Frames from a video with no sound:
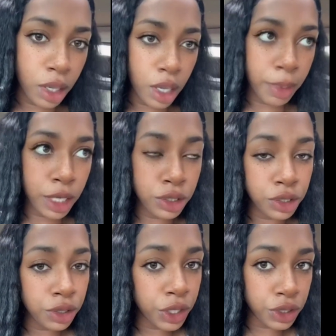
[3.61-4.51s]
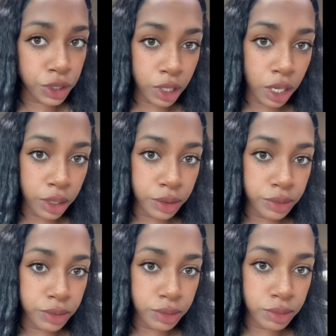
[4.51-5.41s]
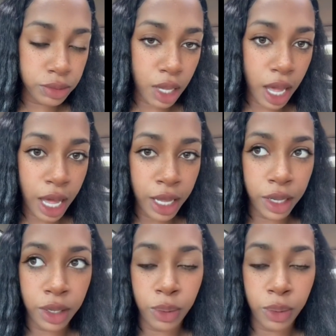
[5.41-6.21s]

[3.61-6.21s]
About two years ago, I